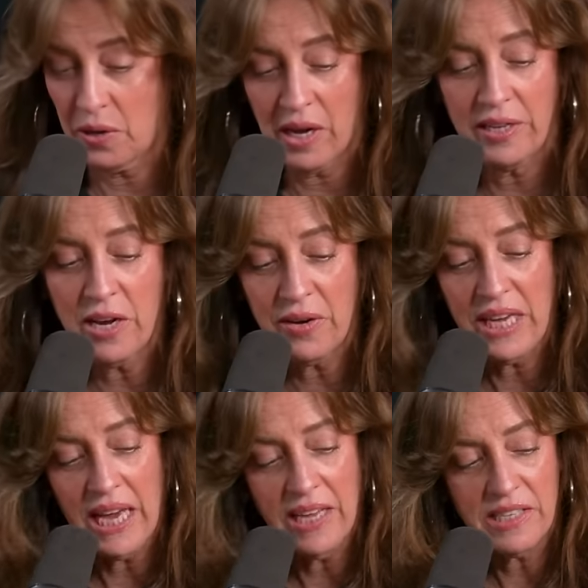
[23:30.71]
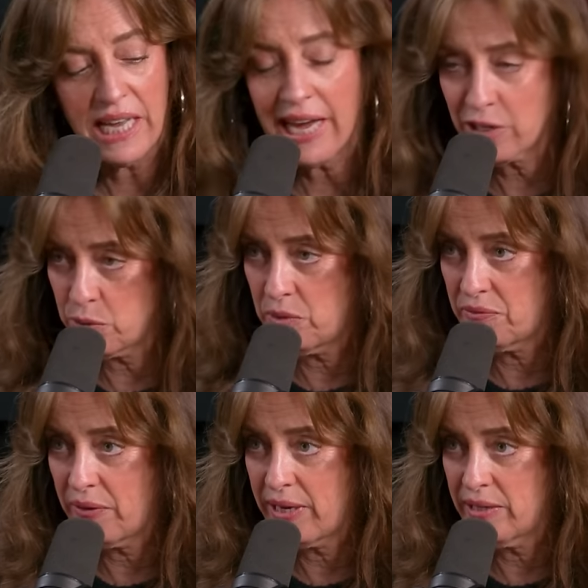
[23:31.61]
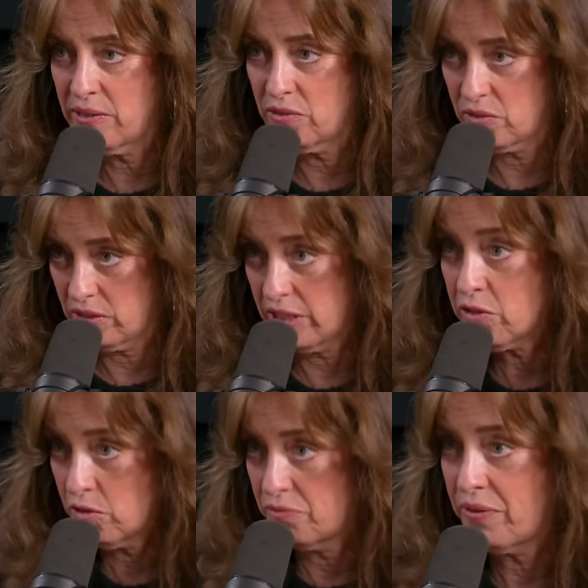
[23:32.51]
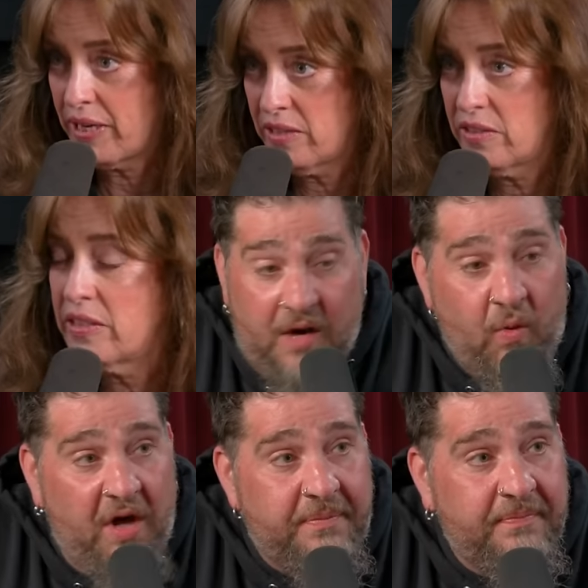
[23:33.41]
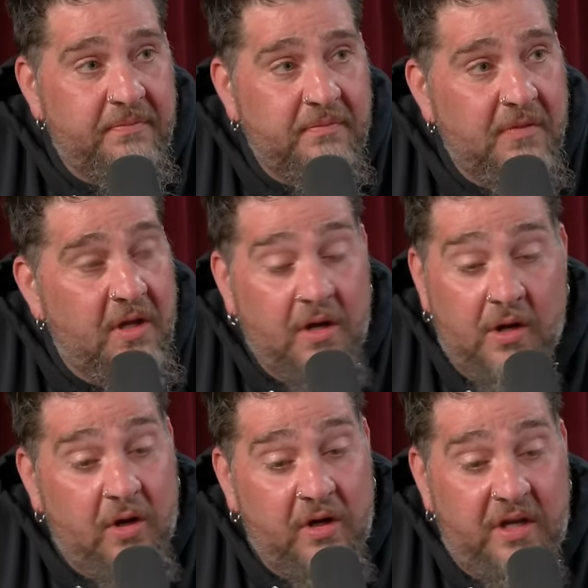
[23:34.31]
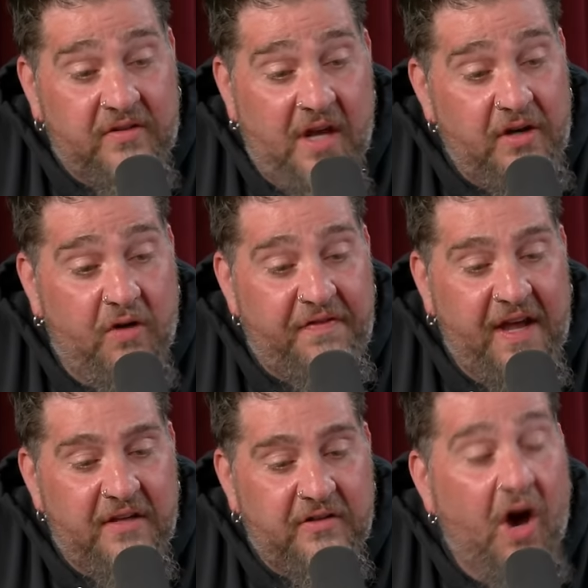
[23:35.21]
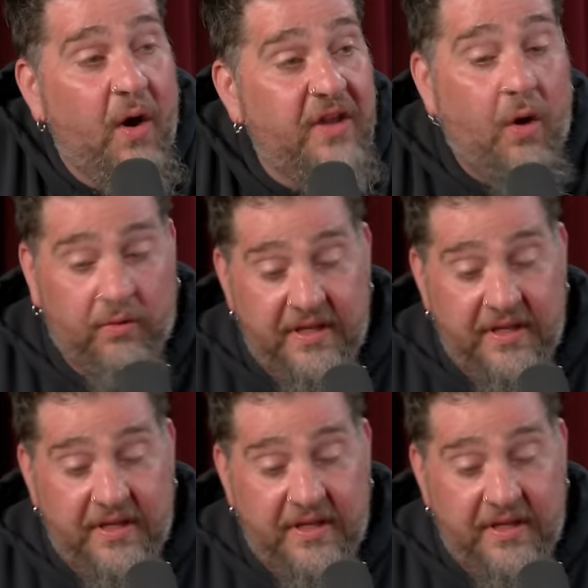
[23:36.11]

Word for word: Uh, no, he has actual fans, literal fans, not, not actual fans. He's got what? no fans. Oh, know.